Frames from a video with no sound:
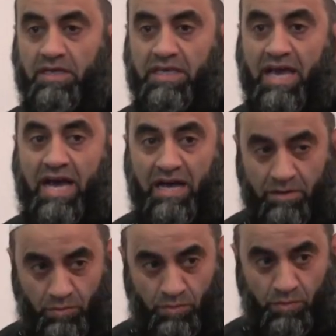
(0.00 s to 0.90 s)

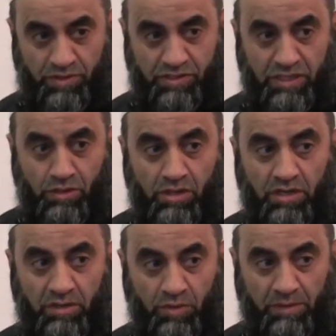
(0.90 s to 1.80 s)
ya with
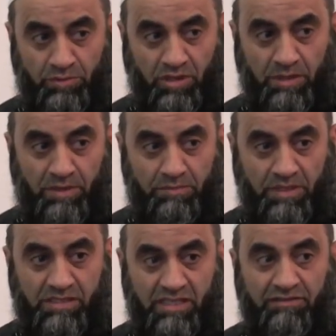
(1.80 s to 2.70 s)
singular when I'm talking about
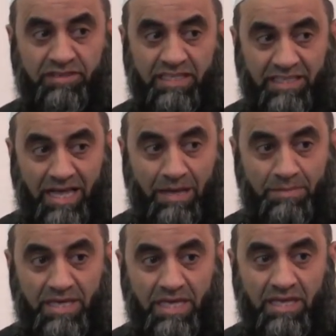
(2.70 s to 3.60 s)
myself,
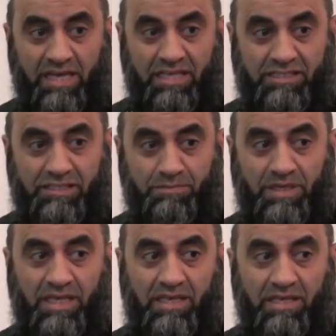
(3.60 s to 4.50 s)
kitabi,
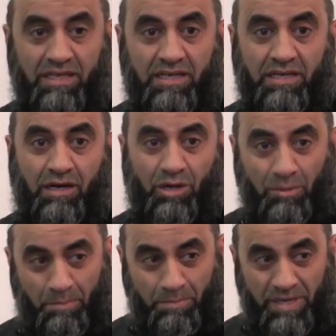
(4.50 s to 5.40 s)
ismi,
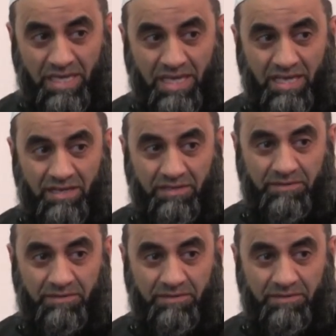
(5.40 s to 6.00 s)
rabbi,